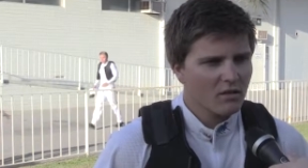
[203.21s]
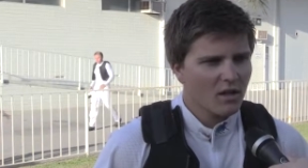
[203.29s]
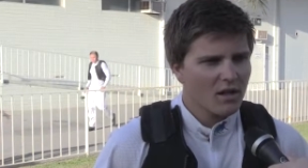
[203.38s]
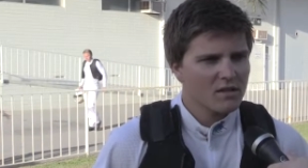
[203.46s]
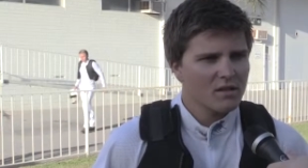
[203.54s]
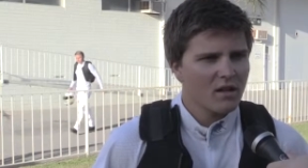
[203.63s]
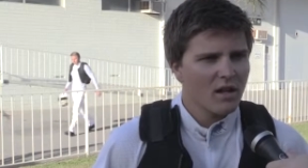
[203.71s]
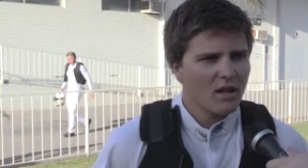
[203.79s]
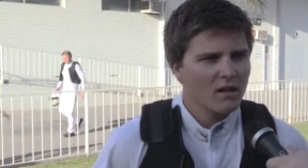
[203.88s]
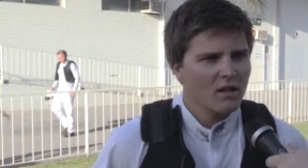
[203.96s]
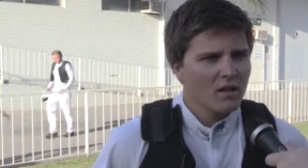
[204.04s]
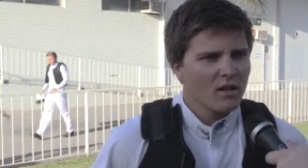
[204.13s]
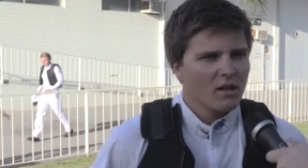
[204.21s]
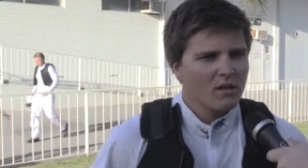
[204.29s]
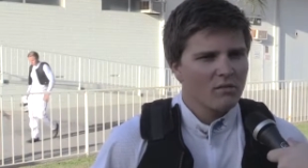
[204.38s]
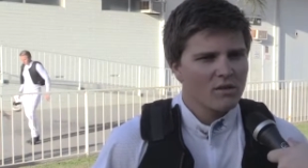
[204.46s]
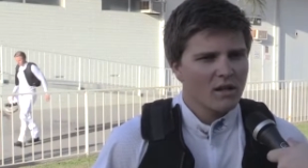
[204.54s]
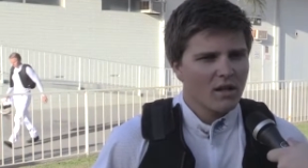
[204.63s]
Last start
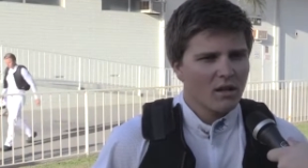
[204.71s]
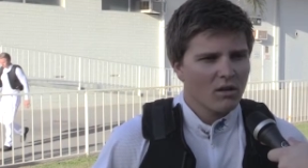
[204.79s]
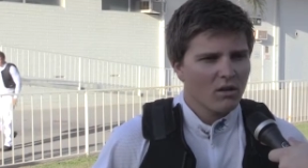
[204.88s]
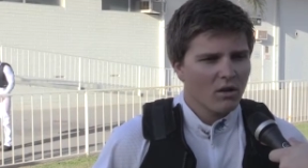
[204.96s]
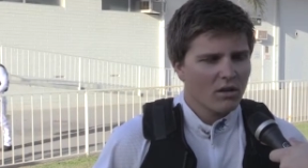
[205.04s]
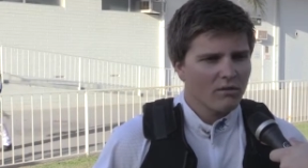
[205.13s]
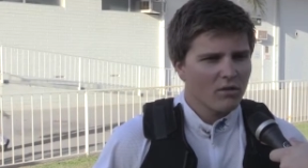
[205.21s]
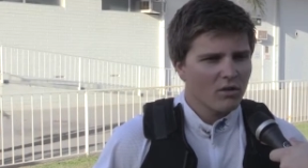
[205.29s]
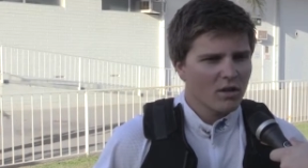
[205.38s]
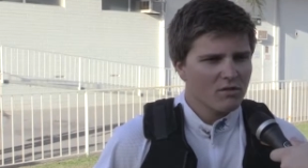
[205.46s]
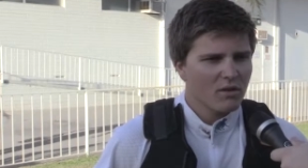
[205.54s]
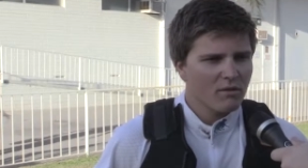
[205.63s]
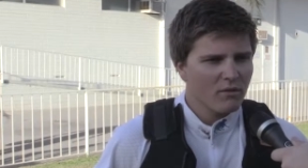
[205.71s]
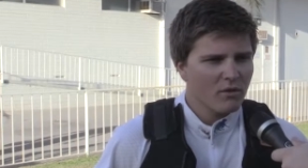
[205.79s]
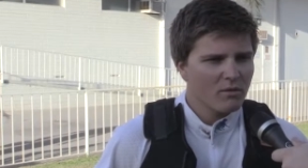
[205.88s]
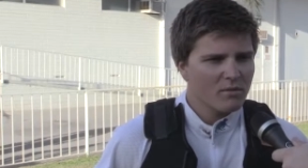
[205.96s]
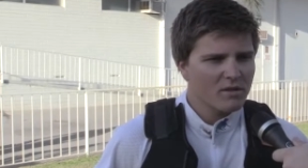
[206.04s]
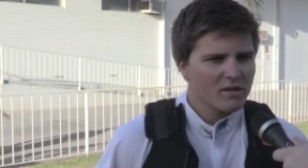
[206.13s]
it was uh, kind of a nice run
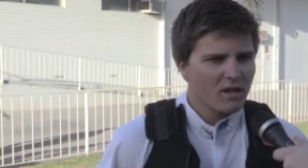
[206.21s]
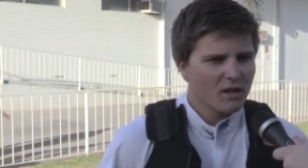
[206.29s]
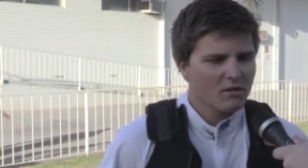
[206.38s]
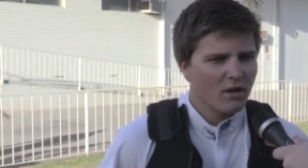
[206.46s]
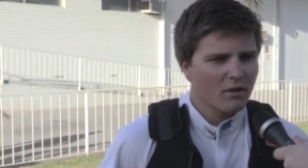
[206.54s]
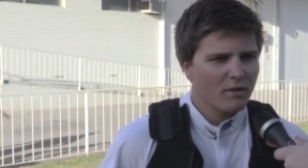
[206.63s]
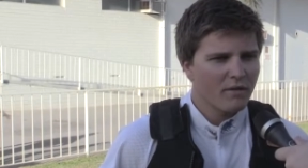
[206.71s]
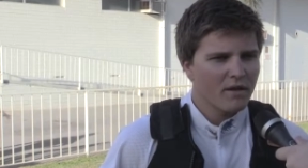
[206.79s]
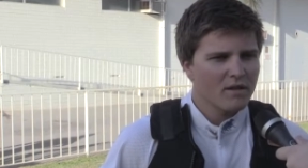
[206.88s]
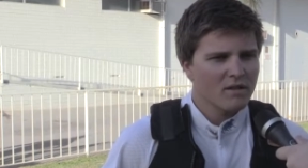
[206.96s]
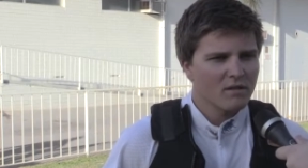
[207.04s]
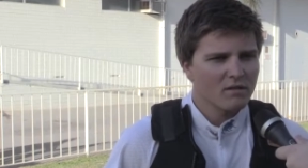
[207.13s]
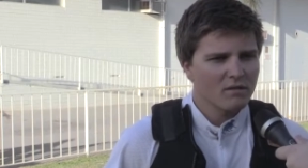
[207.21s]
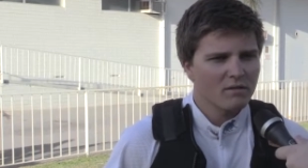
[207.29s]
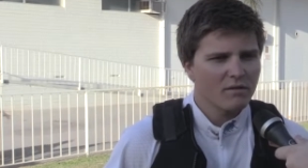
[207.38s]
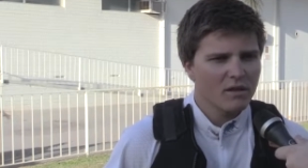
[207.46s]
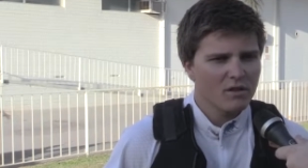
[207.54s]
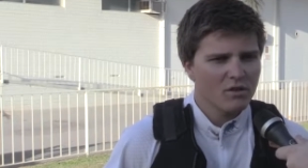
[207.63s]
for him. He just tucked away on the fence and
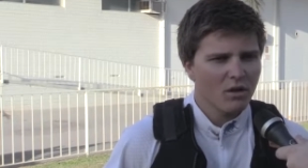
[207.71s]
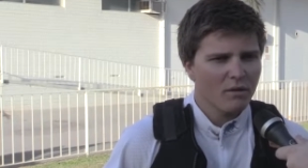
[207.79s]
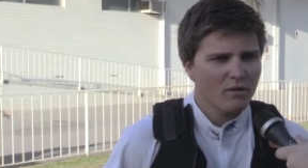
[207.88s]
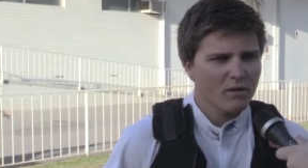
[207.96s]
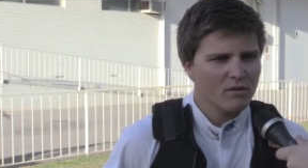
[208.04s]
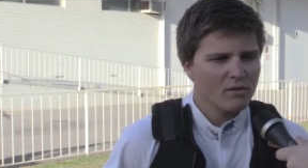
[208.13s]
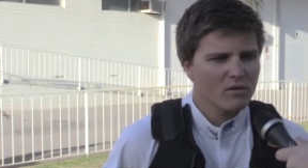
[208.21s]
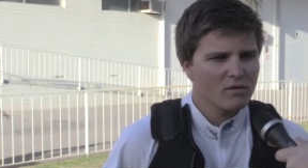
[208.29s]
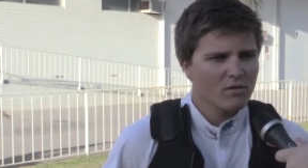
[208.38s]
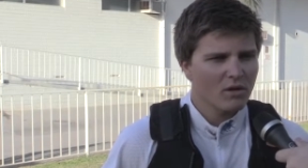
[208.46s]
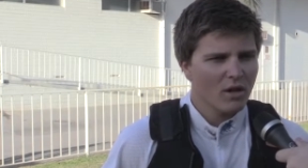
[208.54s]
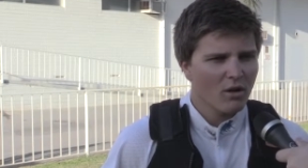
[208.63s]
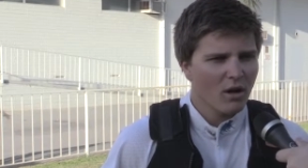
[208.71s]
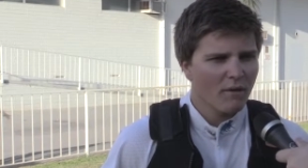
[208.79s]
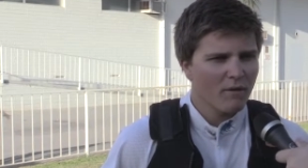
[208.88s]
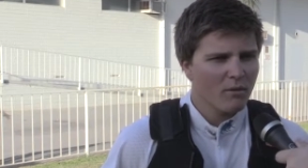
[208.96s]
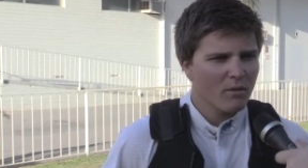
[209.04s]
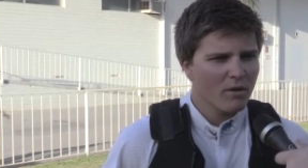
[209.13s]
finished off. He was sort of held
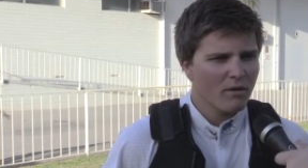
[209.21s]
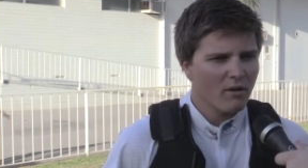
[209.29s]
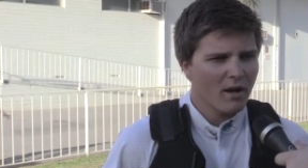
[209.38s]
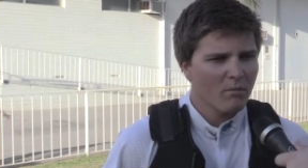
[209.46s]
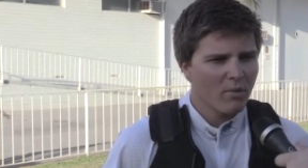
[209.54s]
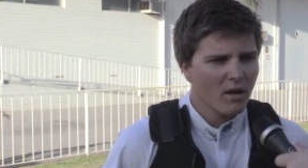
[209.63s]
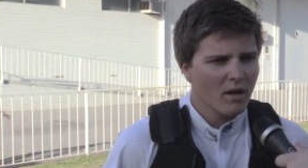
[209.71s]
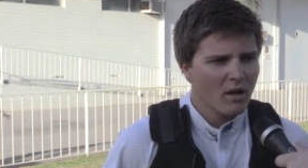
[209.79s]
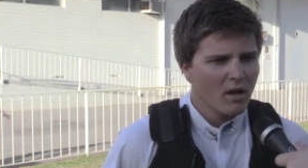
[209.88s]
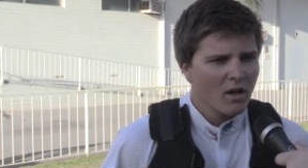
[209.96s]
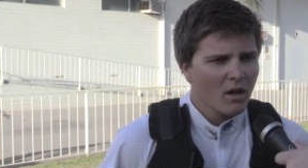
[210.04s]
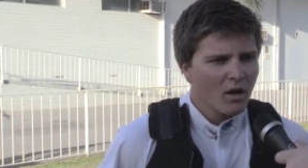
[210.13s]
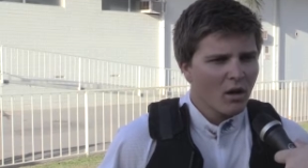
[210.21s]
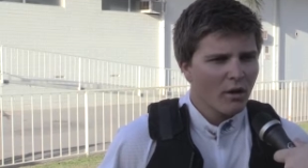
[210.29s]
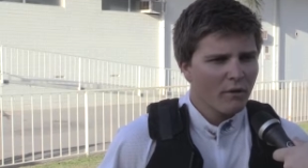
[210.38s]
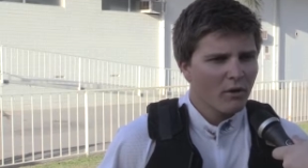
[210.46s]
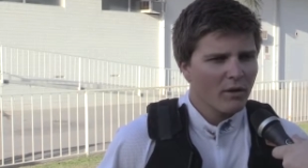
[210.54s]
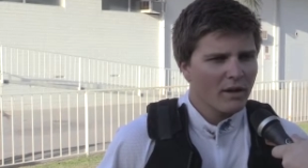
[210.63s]
up for a bit of a run, but
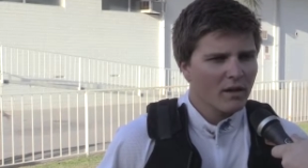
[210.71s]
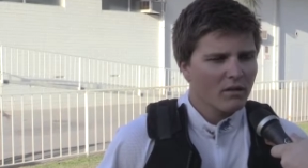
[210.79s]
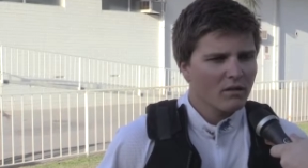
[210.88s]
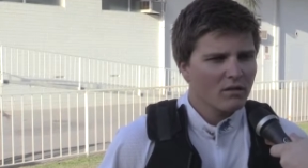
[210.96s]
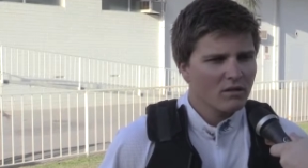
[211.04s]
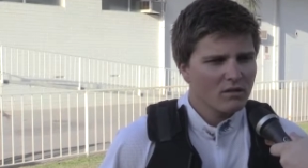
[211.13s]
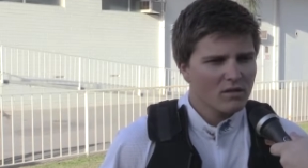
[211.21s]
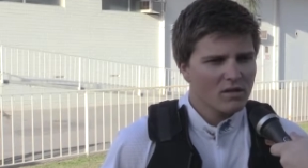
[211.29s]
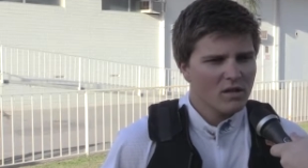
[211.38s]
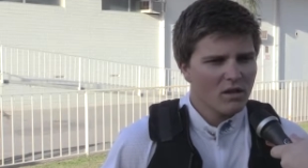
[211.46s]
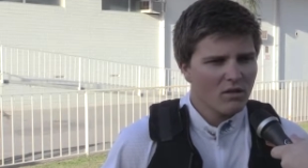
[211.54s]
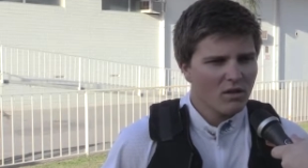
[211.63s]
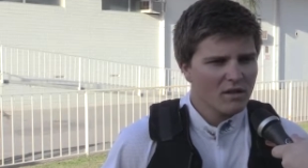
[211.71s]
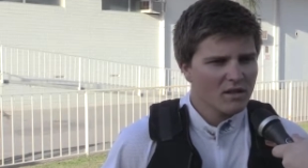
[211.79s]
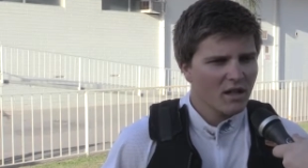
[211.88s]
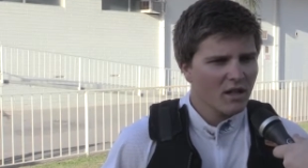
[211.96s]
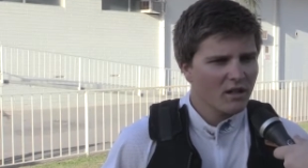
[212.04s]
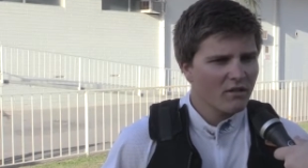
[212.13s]
hopefully we can just get a nice
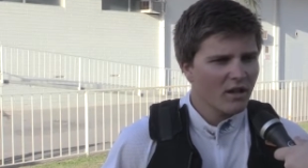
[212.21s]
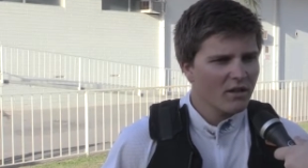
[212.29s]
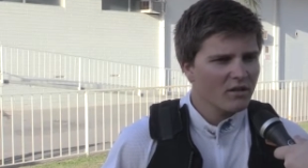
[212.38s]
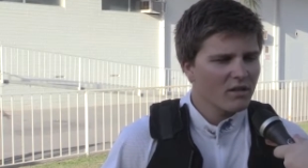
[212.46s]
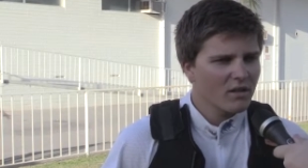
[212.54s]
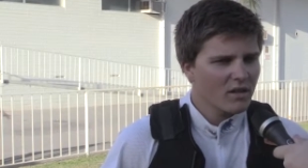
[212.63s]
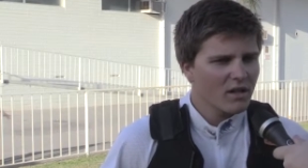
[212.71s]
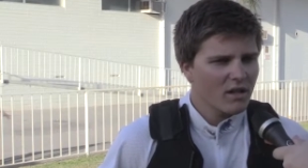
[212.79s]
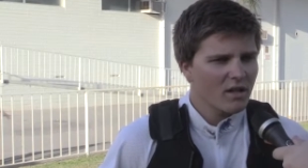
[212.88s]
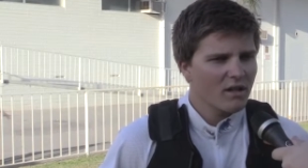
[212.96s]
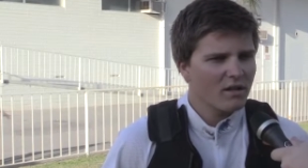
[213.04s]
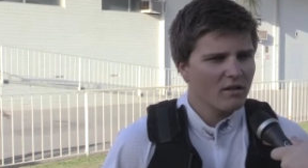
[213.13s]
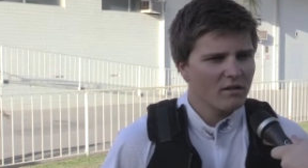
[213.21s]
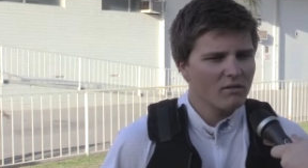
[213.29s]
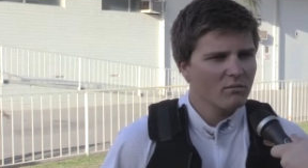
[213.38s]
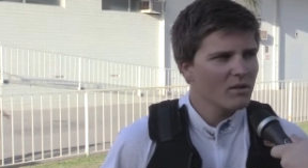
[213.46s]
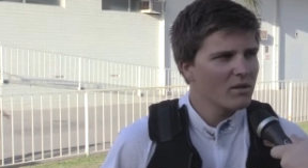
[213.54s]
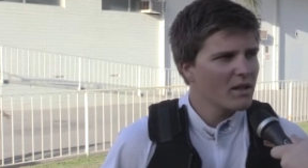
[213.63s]
cuddly run here and
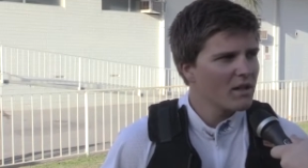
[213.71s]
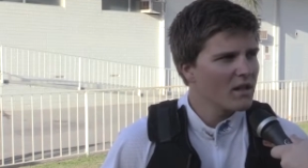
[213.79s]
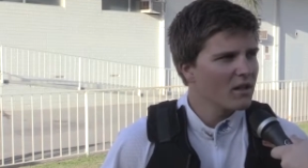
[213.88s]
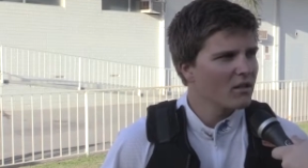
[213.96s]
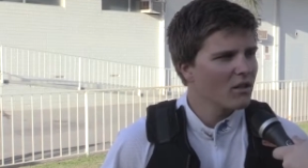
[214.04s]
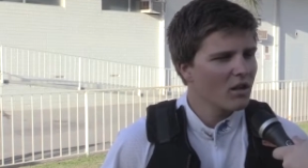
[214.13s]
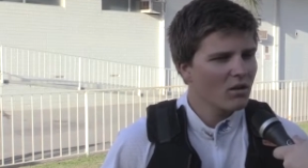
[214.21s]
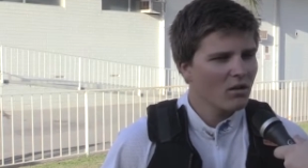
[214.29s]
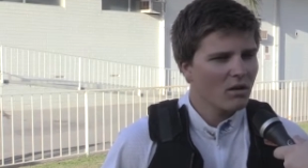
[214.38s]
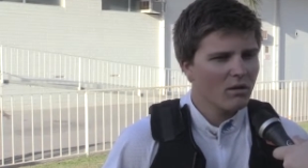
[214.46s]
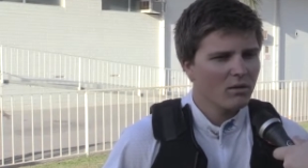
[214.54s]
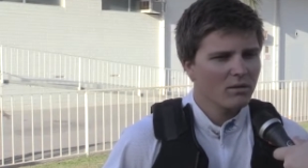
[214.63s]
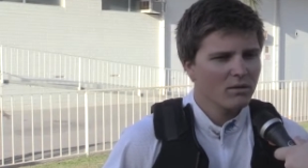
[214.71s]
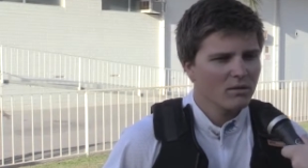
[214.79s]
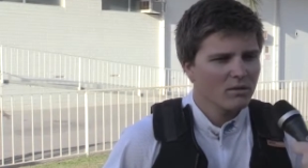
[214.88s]
be hitting the line quite well.